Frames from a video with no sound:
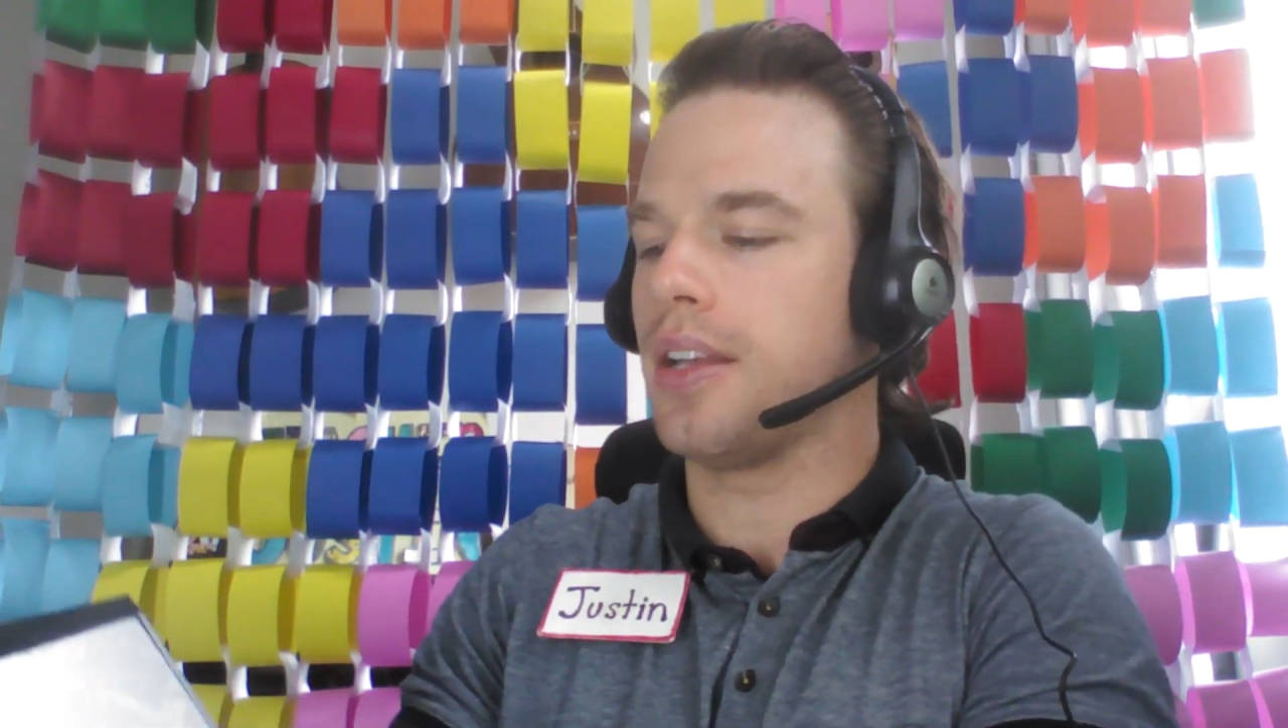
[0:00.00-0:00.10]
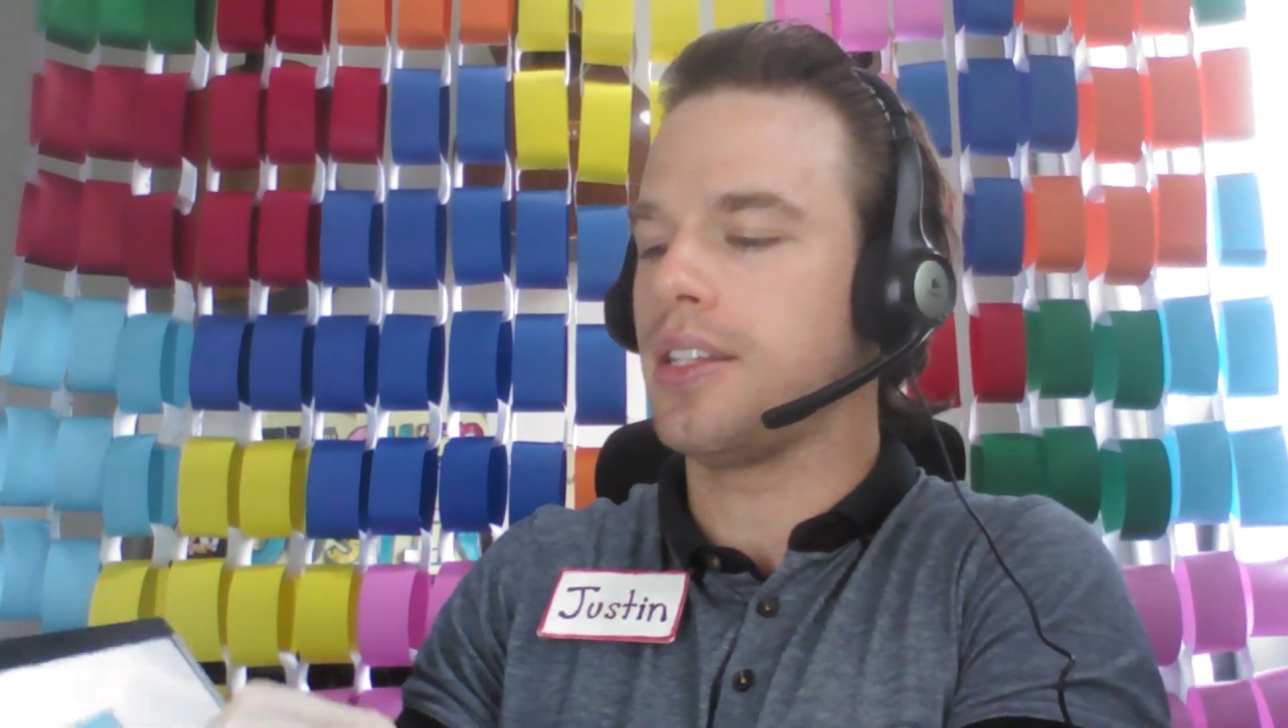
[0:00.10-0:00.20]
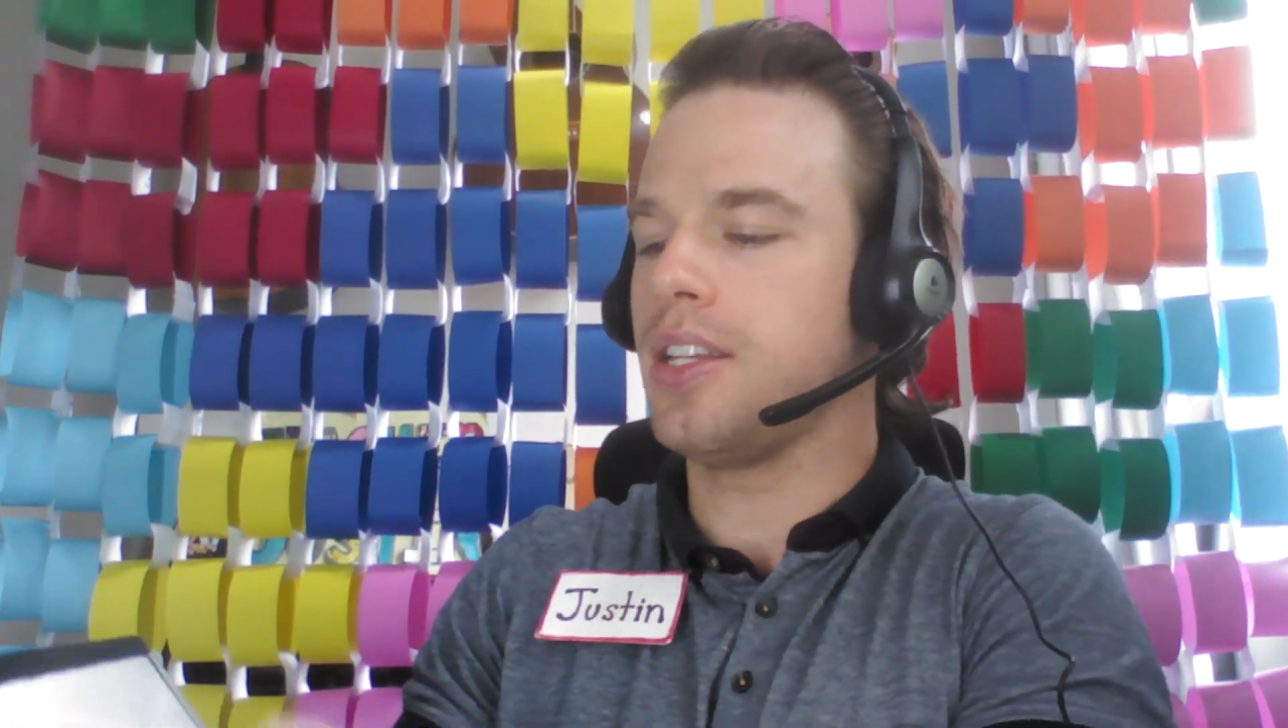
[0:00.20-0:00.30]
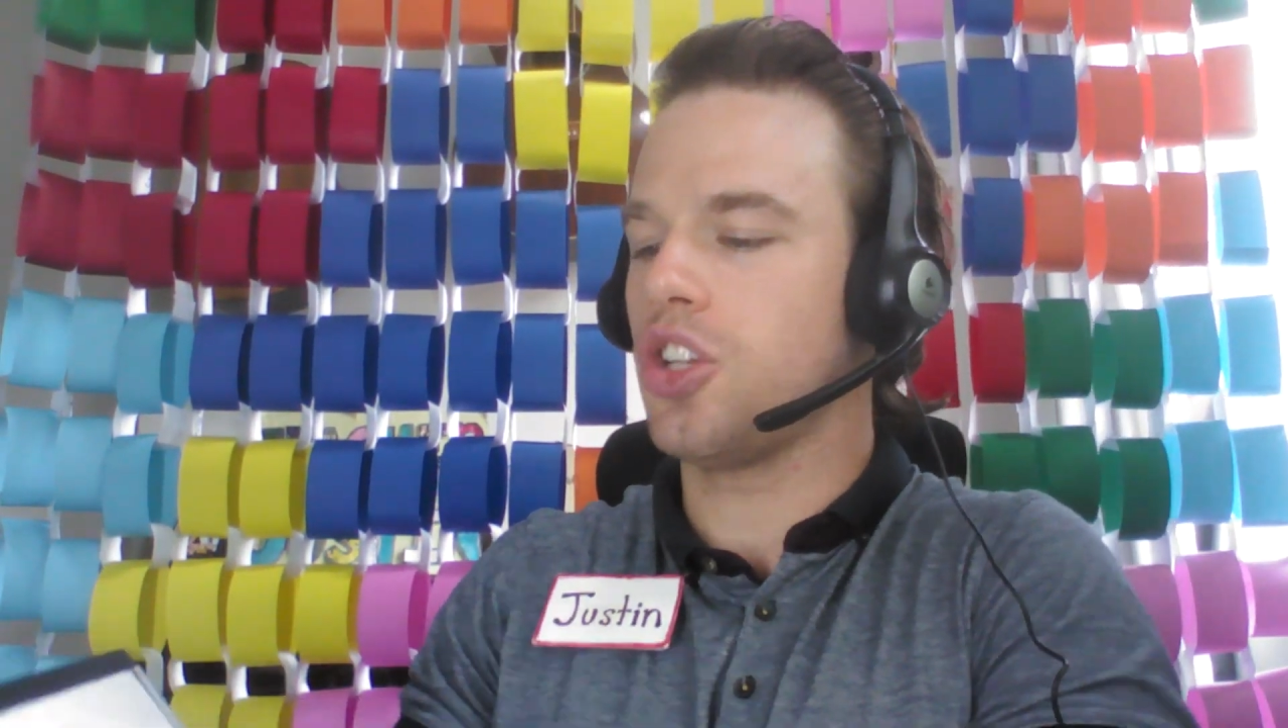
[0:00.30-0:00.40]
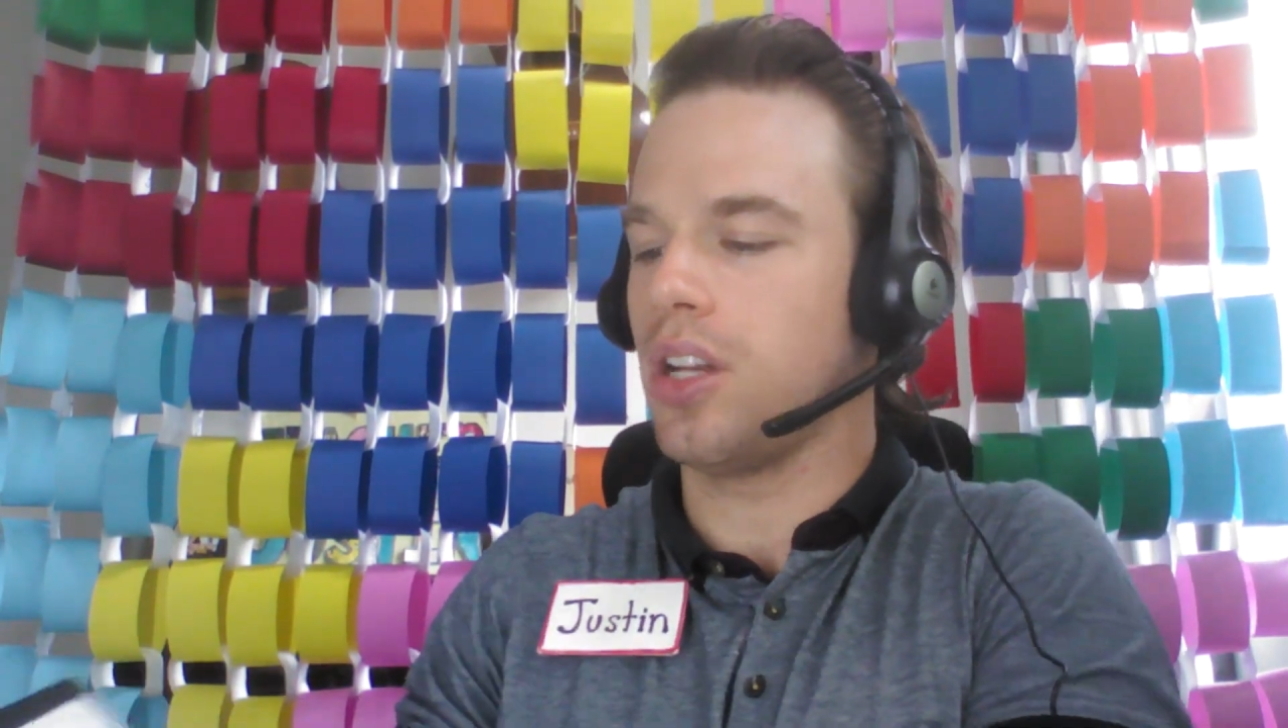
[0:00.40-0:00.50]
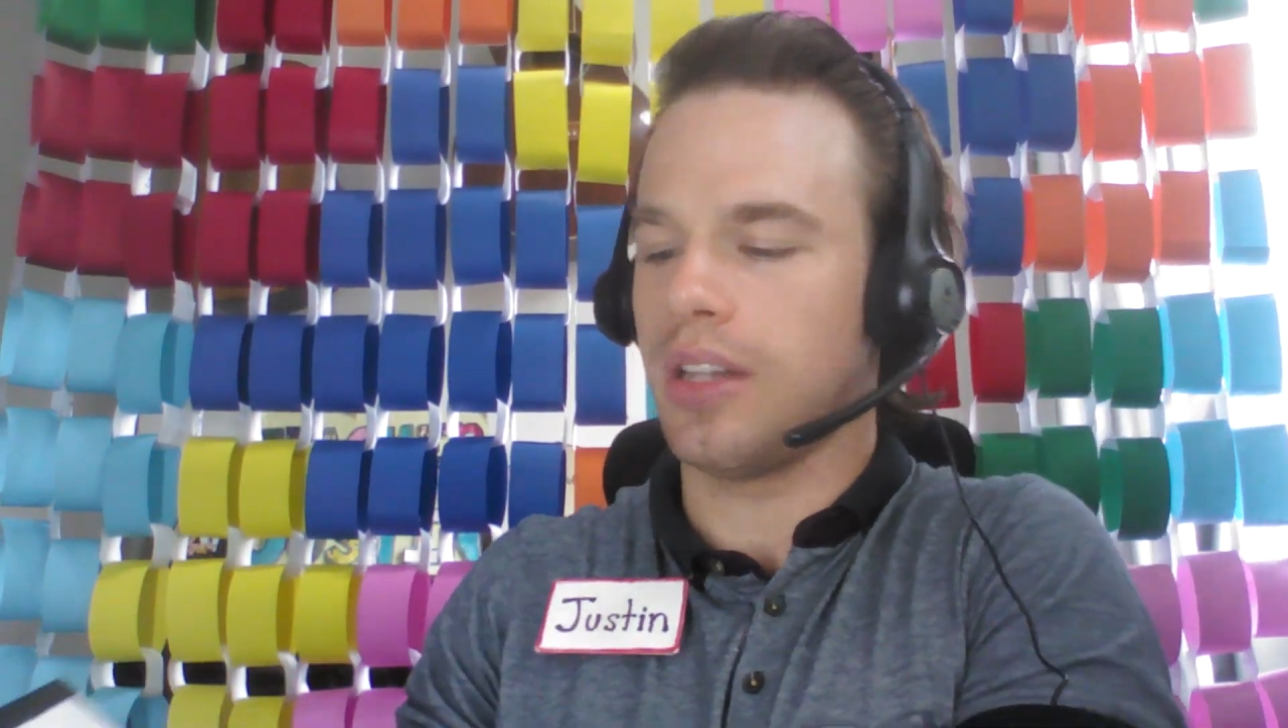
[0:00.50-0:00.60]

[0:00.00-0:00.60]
teaching a